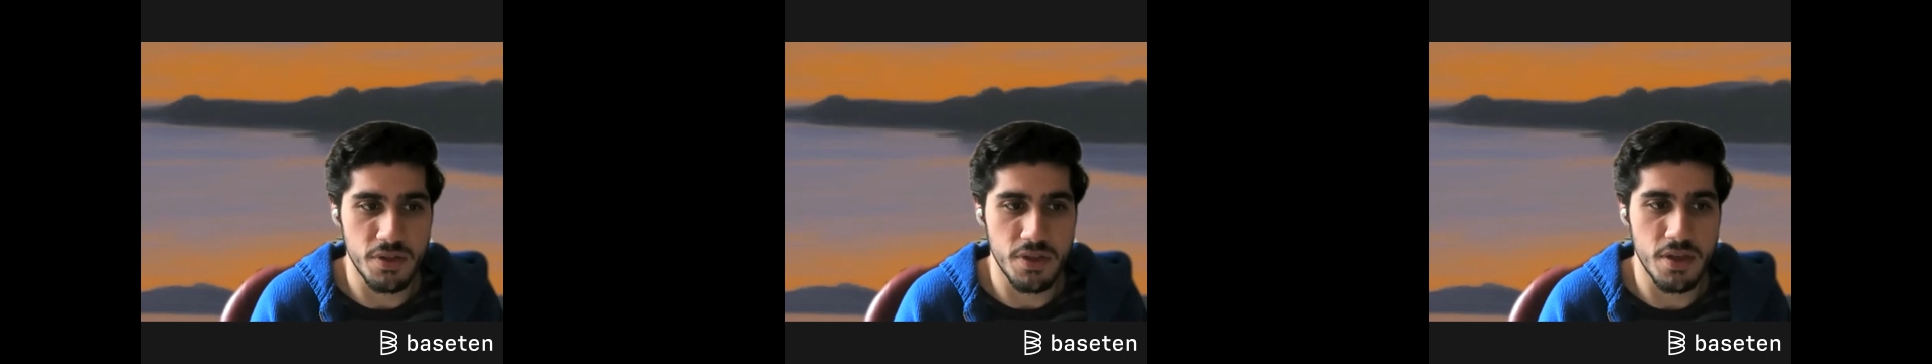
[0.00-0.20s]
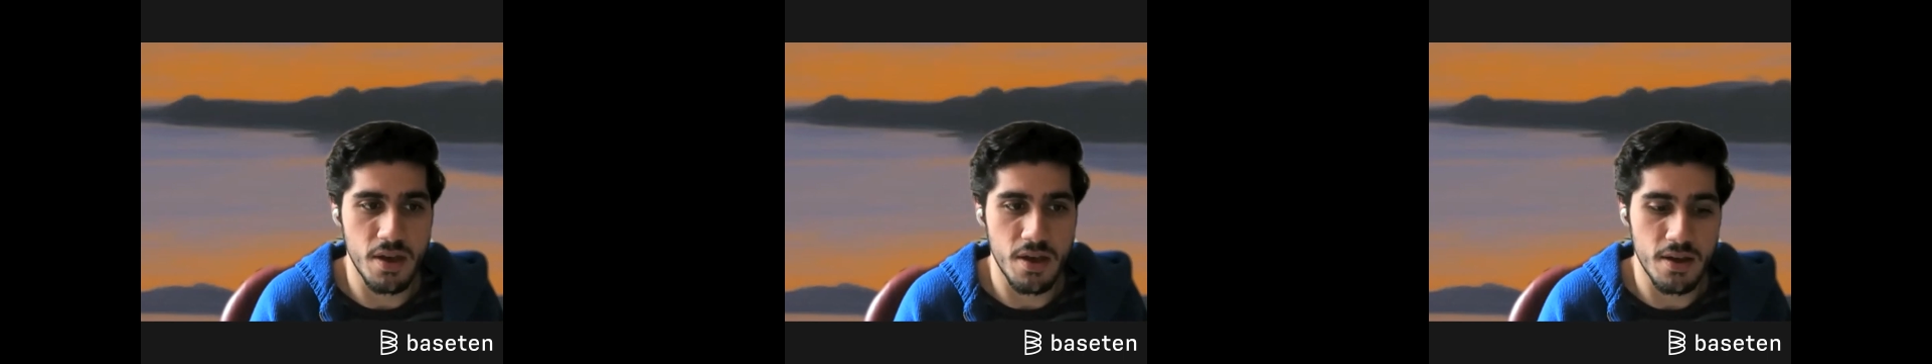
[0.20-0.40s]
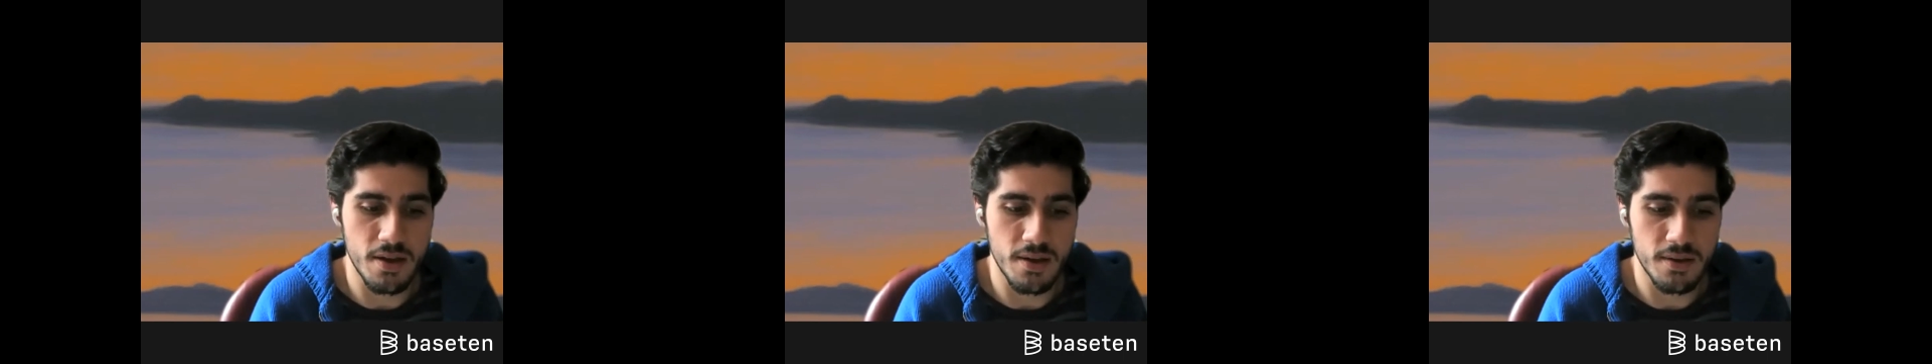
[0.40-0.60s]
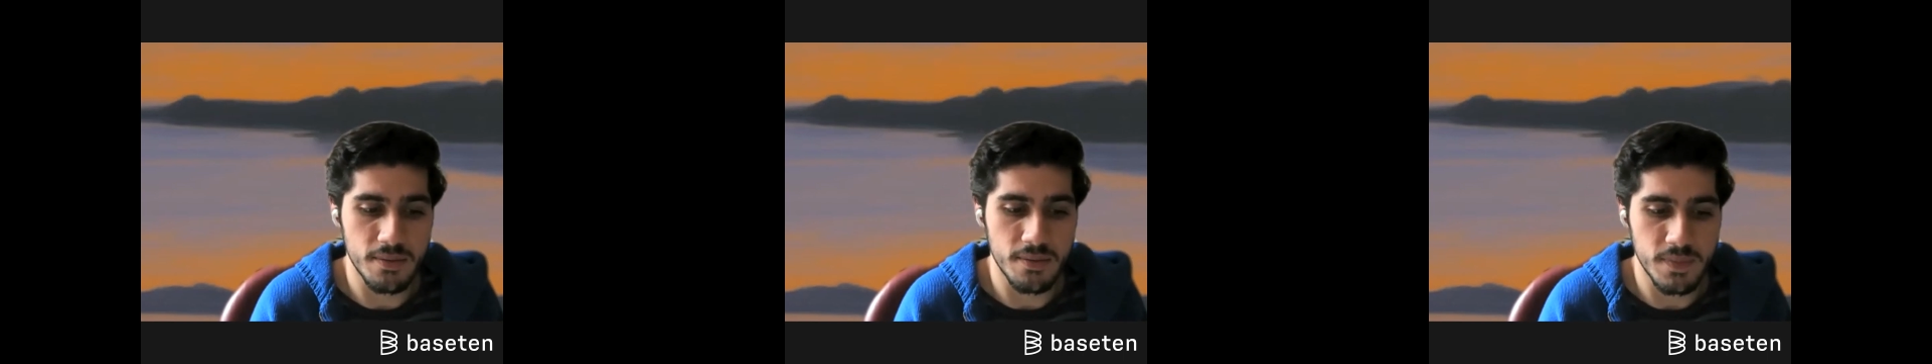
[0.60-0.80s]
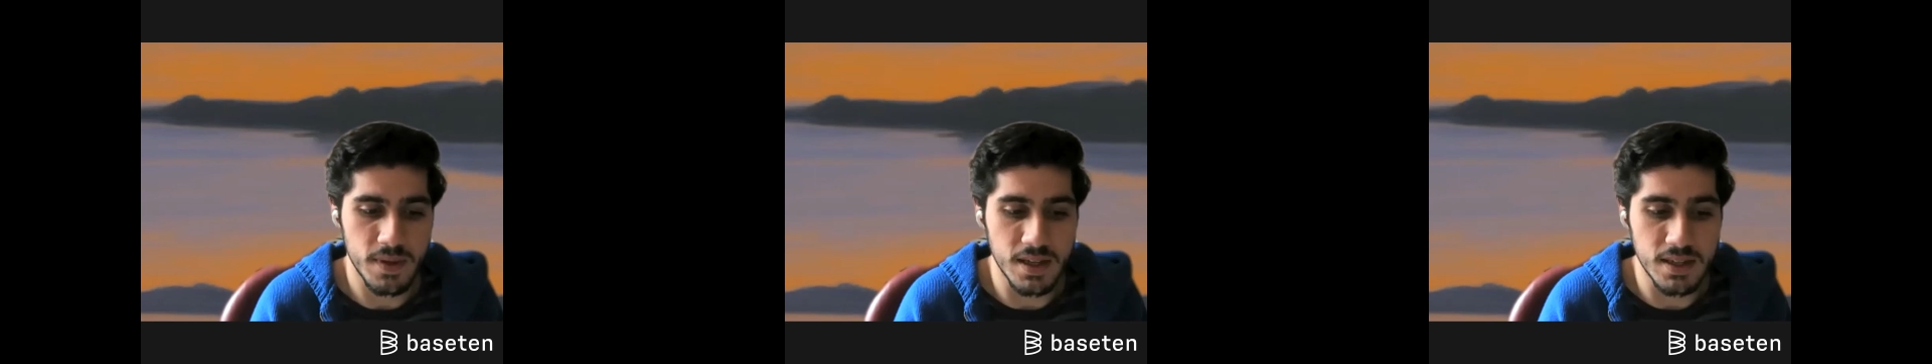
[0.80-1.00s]
the
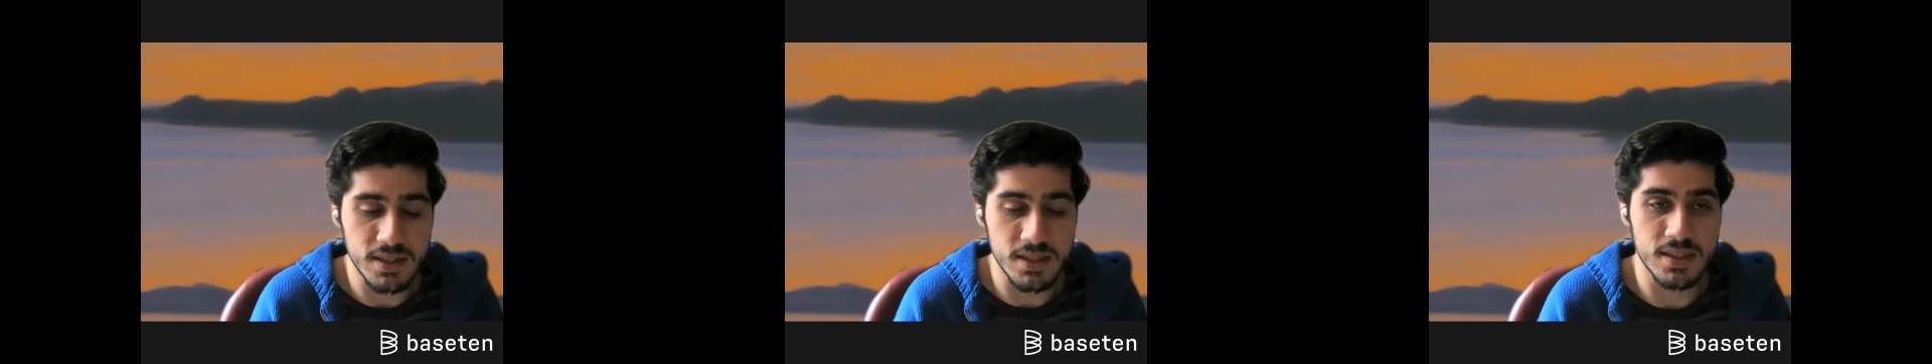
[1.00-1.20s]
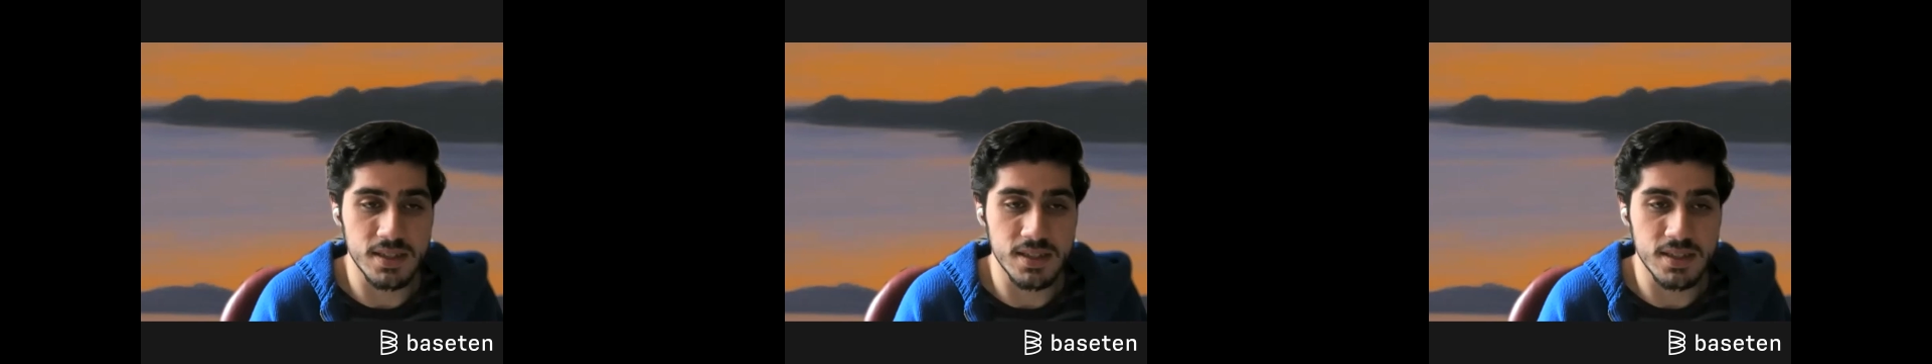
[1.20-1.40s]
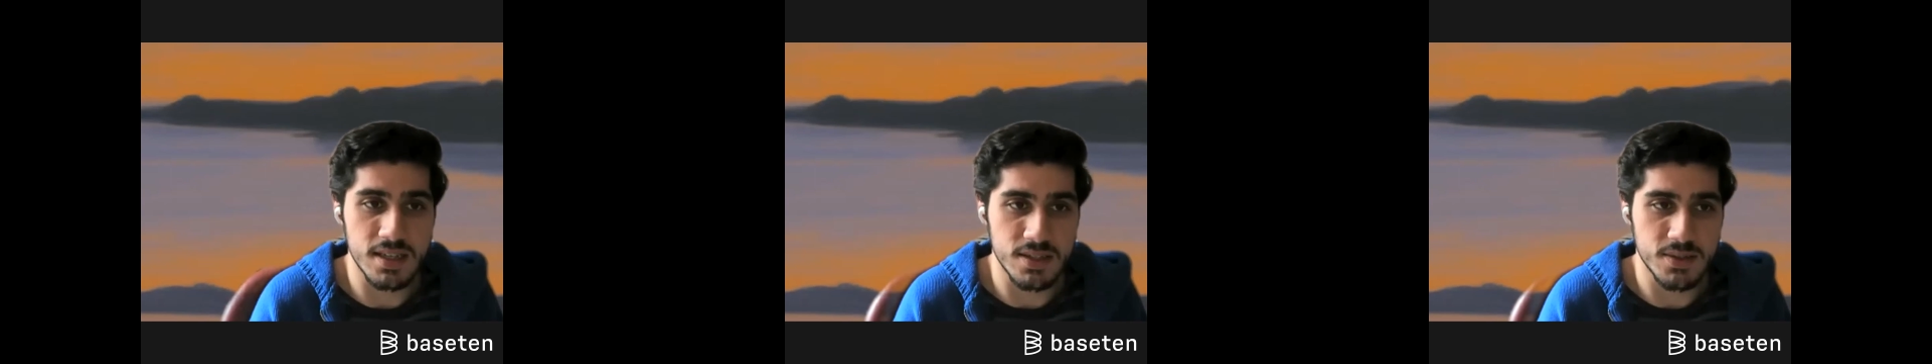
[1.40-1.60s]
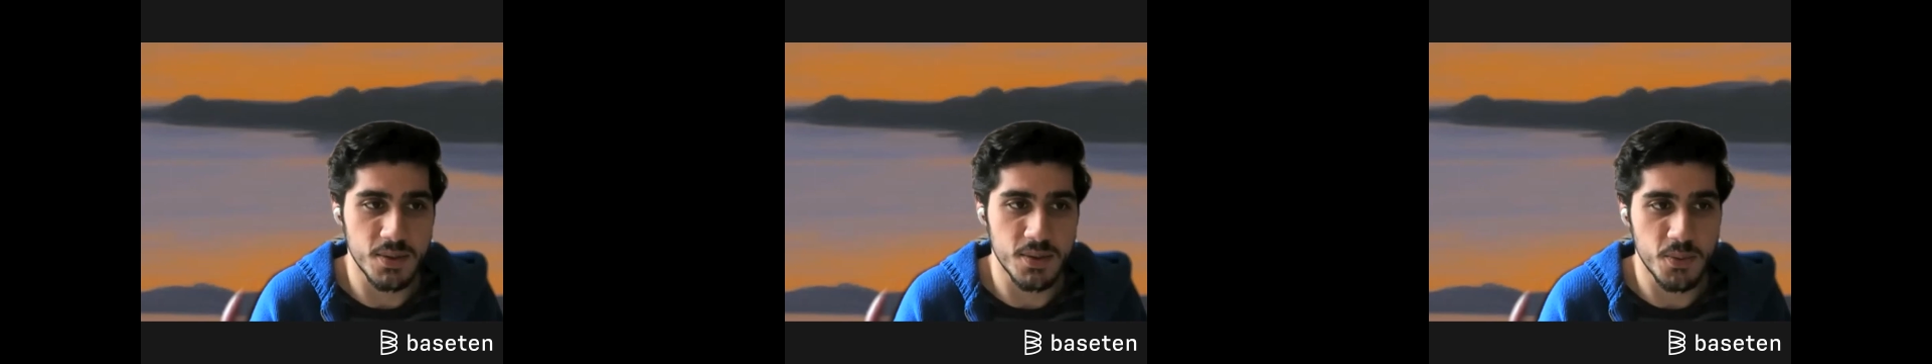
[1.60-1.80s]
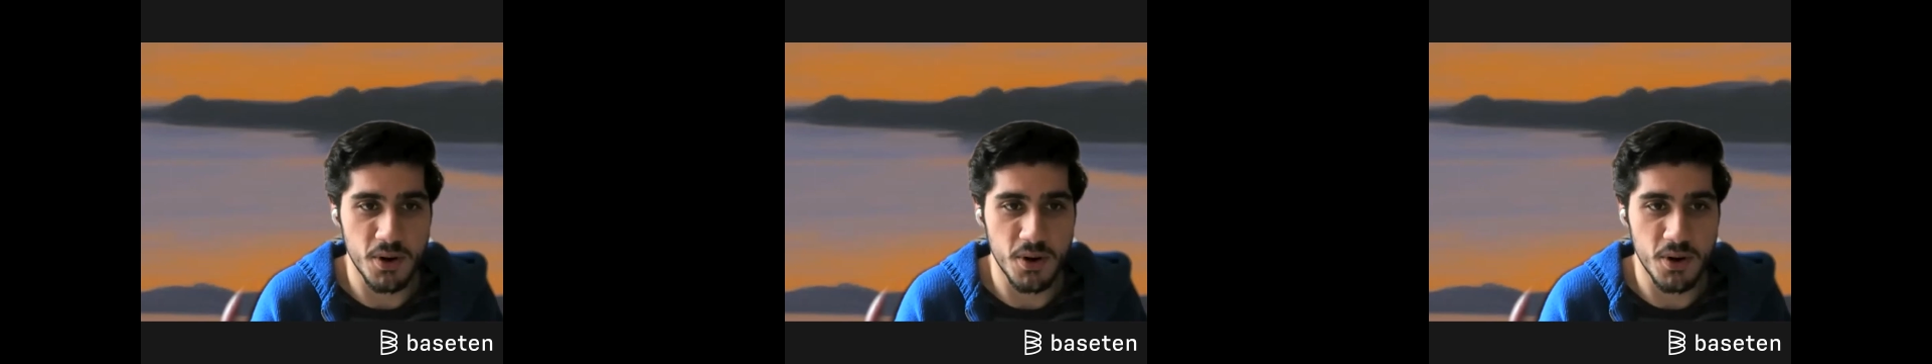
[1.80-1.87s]
instances